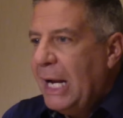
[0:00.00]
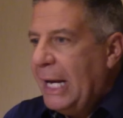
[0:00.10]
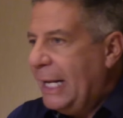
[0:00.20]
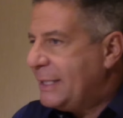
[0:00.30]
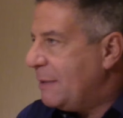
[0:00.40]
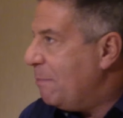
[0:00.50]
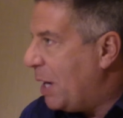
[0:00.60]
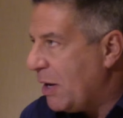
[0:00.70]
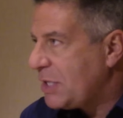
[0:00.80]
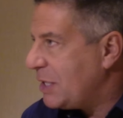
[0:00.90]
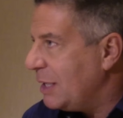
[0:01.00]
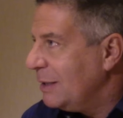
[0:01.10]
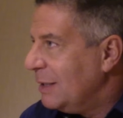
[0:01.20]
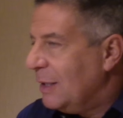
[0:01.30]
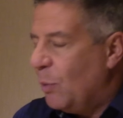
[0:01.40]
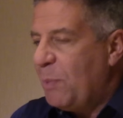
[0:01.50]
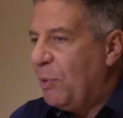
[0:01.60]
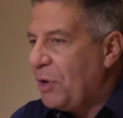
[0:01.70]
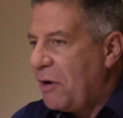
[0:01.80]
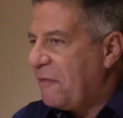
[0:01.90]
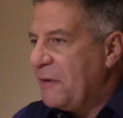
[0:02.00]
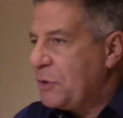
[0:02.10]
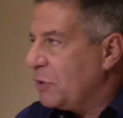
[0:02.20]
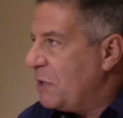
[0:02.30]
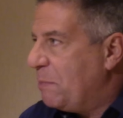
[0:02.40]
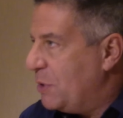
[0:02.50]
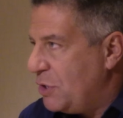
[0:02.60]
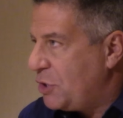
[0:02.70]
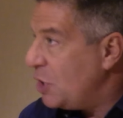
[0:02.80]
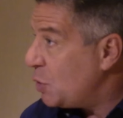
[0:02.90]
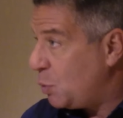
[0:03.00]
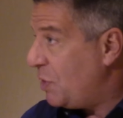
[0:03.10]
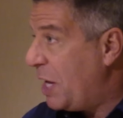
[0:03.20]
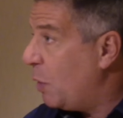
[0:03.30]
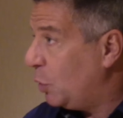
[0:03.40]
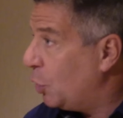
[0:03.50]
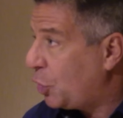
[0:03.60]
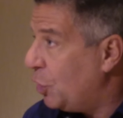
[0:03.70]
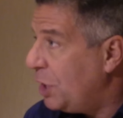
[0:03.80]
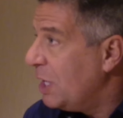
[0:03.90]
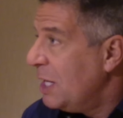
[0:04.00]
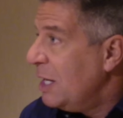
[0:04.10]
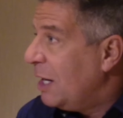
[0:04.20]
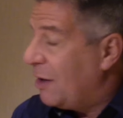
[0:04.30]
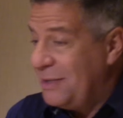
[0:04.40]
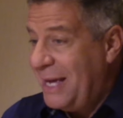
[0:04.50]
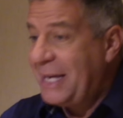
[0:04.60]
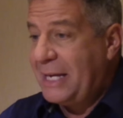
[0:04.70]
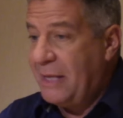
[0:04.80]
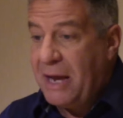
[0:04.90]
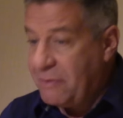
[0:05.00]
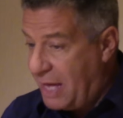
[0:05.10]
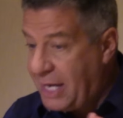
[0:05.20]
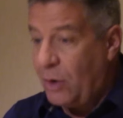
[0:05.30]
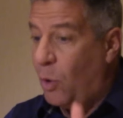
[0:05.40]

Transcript: And it's embarrassing. We put our officials in positions where they don't look good because they, they, they can